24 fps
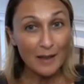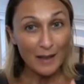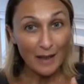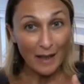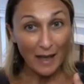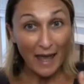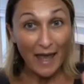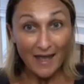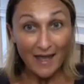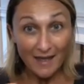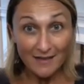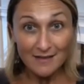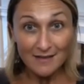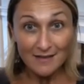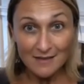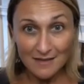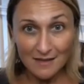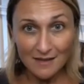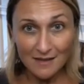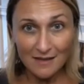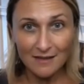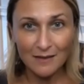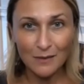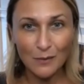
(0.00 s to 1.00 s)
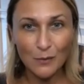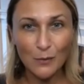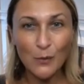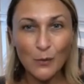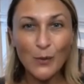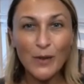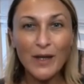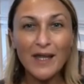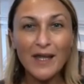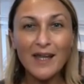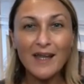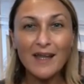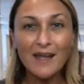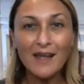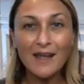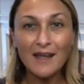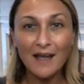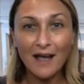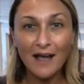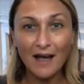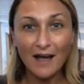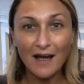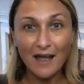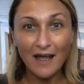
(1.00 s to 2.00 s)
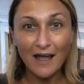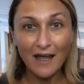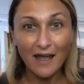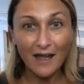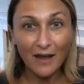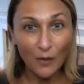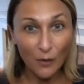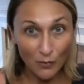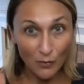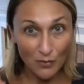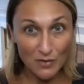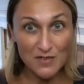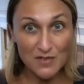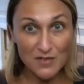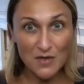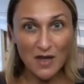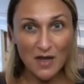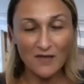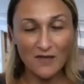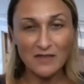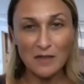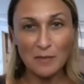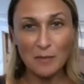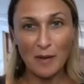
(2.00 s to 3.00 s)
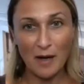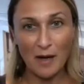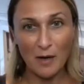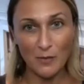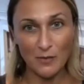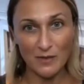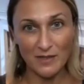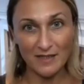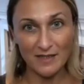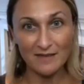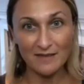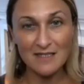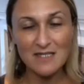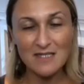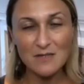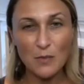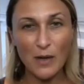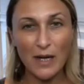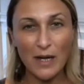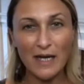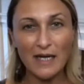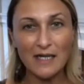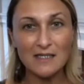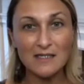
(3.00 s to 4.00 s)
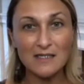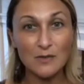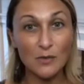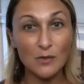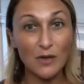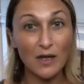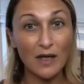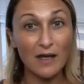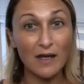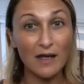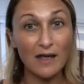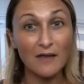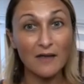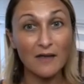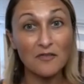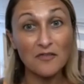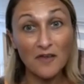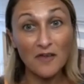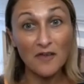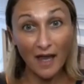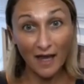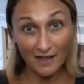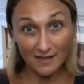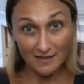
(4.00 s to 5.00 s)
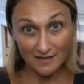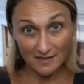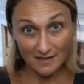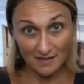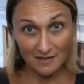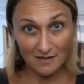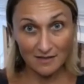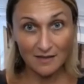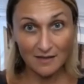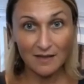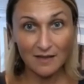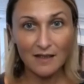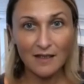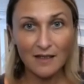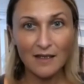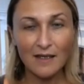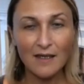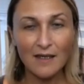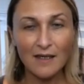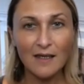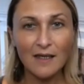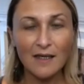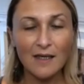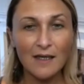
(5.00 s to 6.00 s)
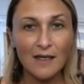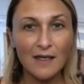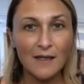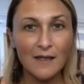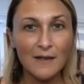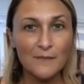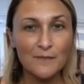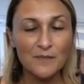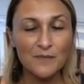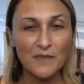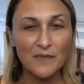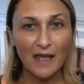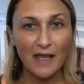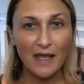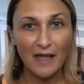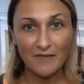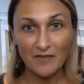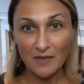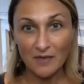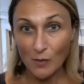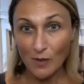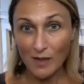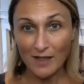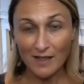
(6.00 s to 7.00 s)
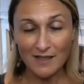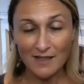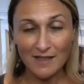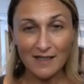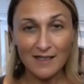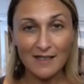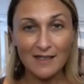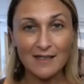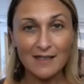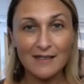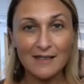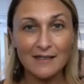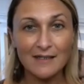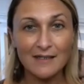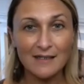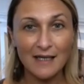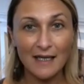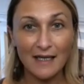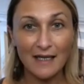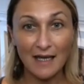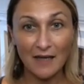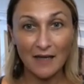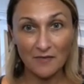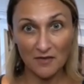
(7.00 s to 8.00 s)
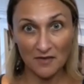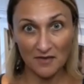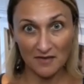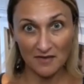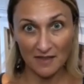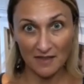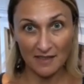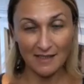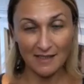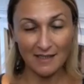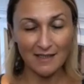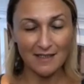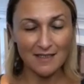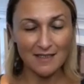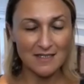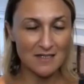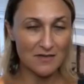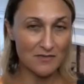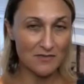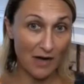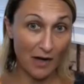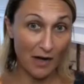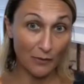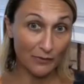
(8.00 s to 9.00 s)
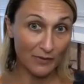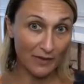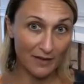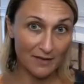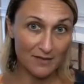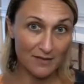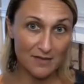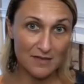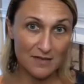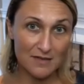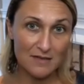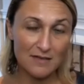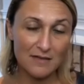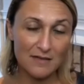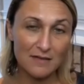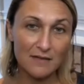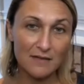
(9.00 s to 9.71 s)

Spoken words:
And we also have the power in this way to affect everyone and everything that is around us.